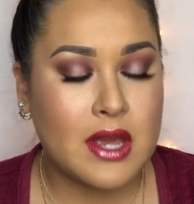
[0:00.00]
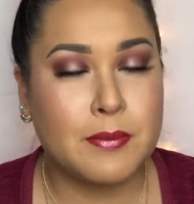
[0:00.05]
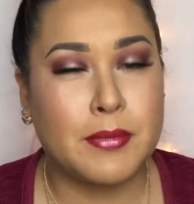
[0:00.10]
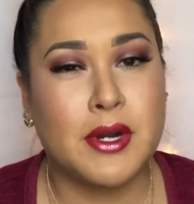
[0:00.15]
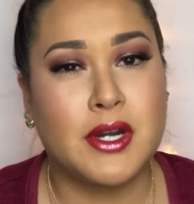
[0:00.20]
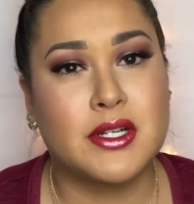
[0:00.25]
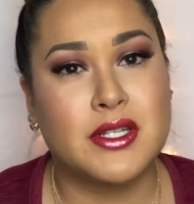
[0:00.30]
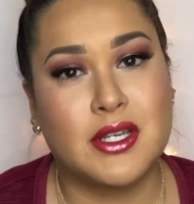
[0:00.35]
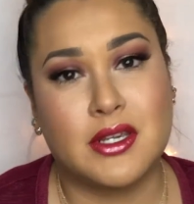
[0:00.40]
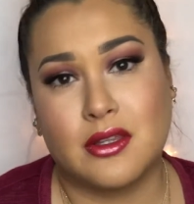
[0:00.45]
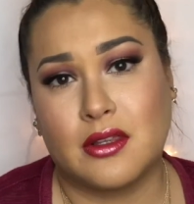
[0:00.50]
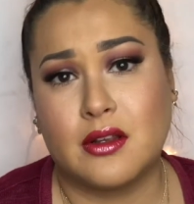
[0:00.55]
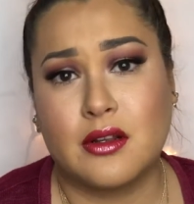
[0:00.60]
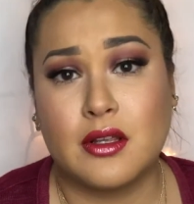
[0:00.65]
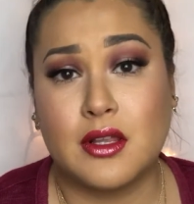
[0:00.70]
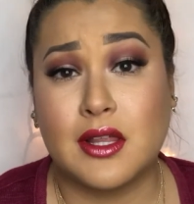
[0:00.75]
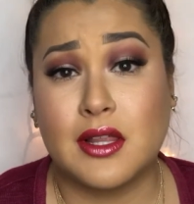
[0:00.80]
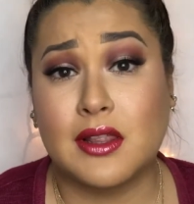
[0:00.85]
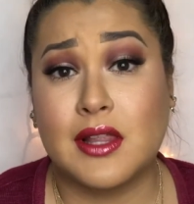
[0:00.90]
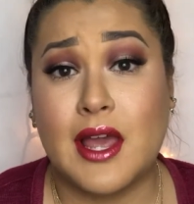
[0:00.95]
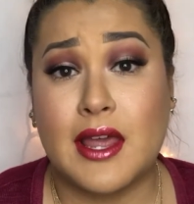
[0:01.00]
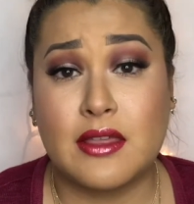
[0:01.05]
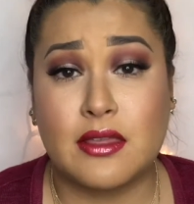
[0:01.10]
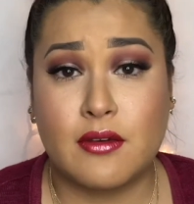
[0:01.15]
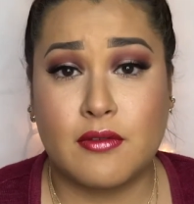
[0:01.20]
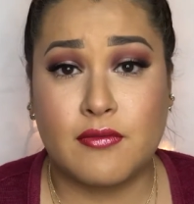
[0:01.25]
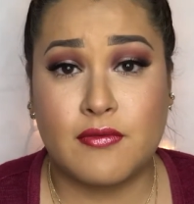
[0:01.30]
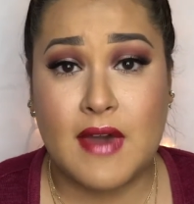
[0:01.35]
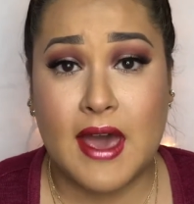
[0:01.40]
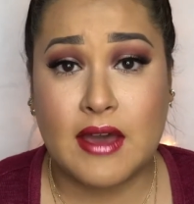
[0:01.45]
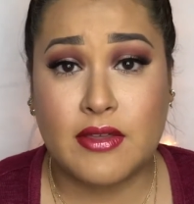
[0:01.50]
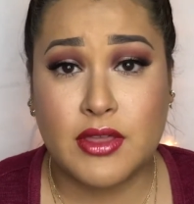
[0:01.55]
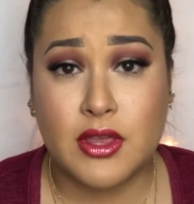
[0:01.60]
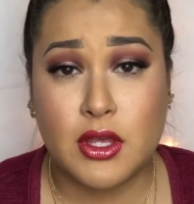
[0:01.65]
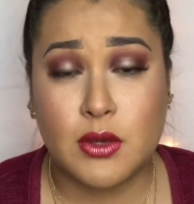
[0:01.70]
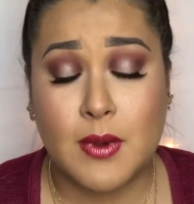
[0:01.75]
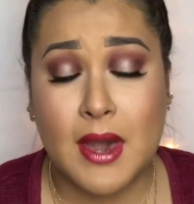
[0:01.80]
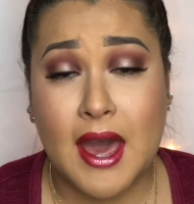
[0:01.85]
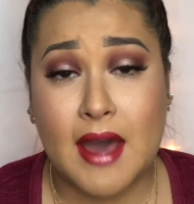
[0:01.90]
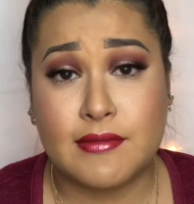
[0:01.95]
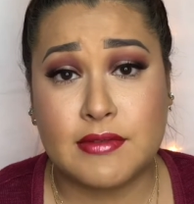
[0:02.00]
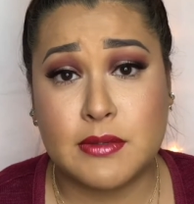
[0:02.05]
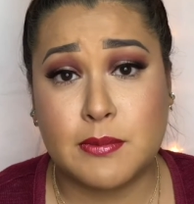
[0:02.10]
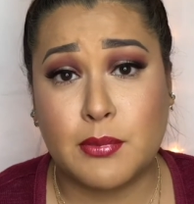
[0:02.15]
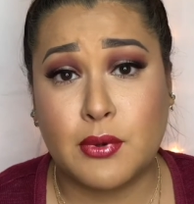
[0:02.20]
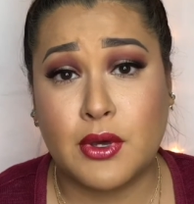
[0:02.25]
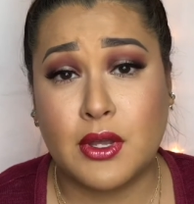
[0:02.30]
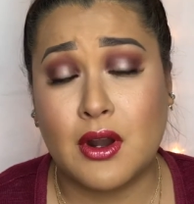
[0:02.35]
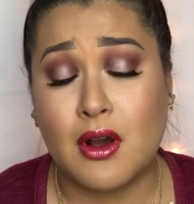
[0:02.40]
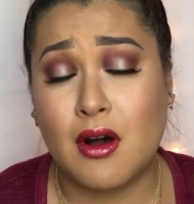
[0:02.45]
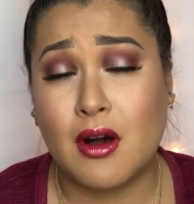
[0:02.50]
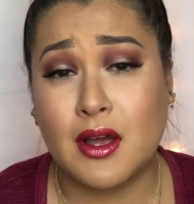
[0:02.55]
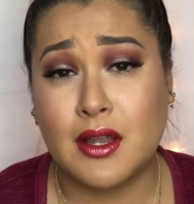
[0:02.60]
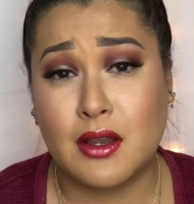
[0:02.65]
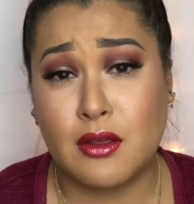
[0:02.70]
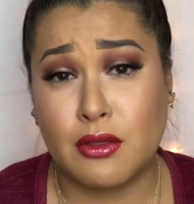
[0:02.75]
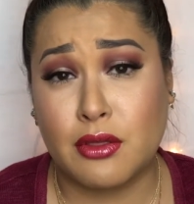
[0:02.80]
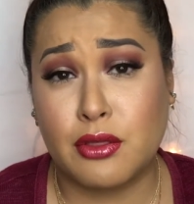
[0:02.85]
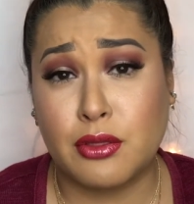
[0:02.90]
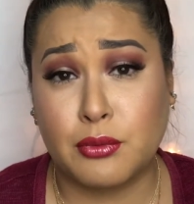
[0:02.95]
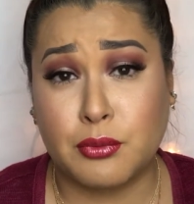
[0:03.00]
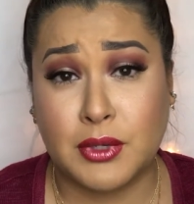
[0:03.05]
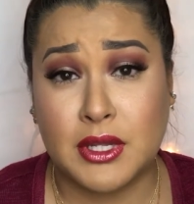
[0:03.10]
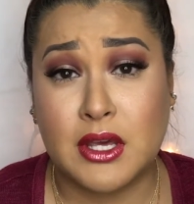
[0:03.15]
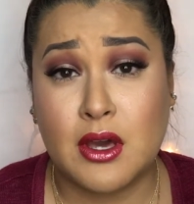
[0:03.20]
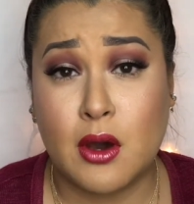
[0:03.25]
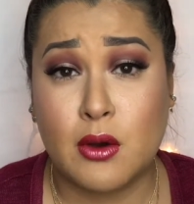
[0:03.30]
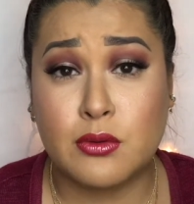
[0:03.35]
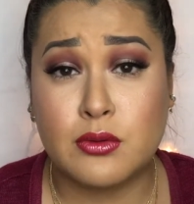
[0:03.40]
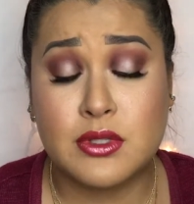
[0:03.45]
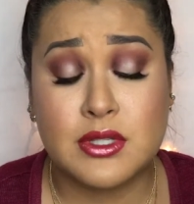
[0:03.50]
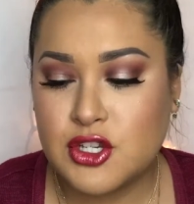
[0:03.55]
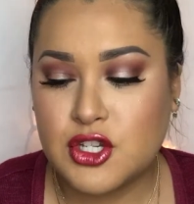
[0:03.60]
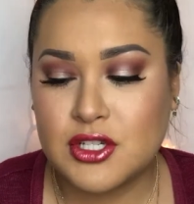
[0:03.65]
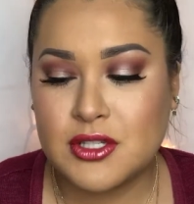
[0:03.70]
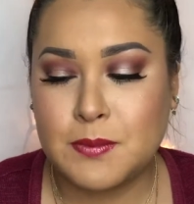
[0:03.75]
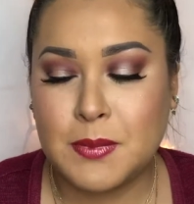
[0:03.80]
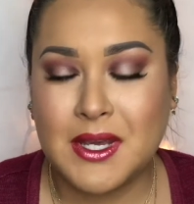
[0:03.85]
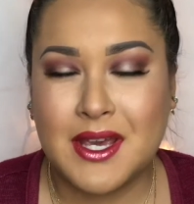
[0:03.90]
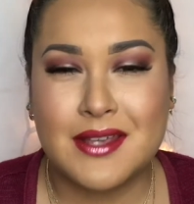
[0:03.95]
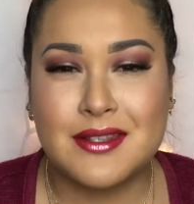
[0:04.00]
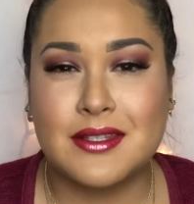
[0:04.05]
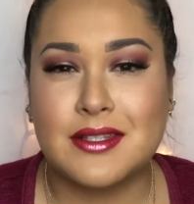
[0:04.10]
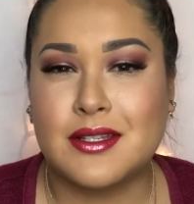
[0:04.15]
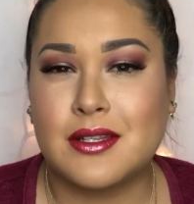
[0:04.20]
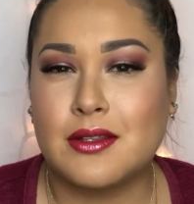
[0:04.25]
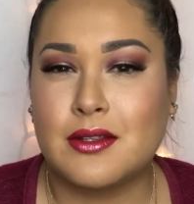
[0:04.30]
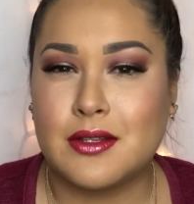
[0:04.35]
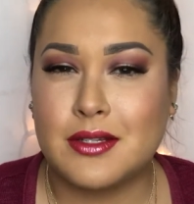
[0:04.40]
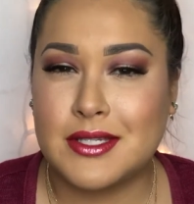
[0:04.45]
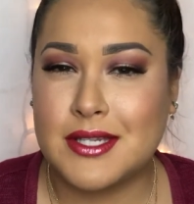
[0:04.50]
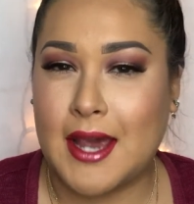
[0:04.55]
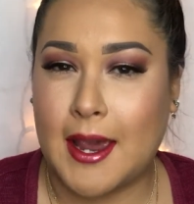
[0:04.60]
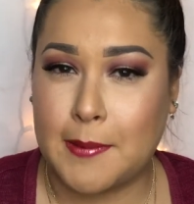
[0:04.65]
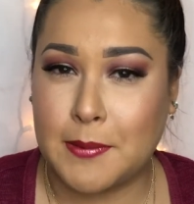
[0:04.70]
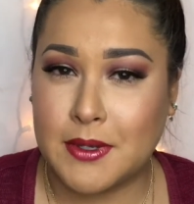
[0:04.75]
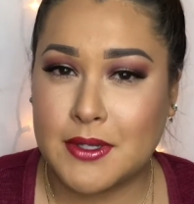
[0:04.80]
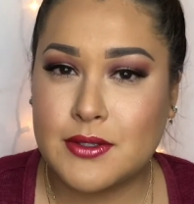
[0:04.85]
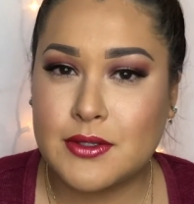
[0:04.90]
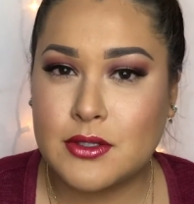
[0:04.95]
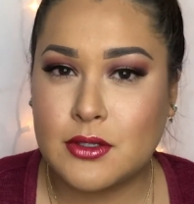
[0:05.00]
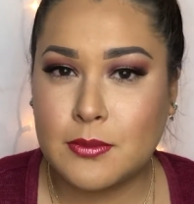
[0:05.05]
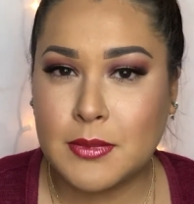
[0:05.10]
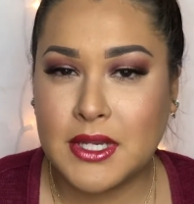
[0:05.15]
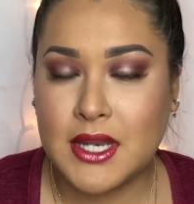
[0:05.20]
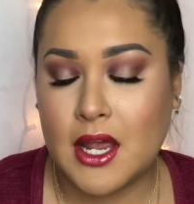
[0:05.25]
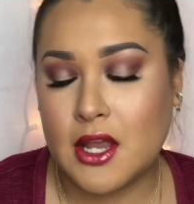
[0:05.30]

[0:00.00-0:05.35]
particularly like the fact that you have to put on 3 coats just because it's a little time consuming,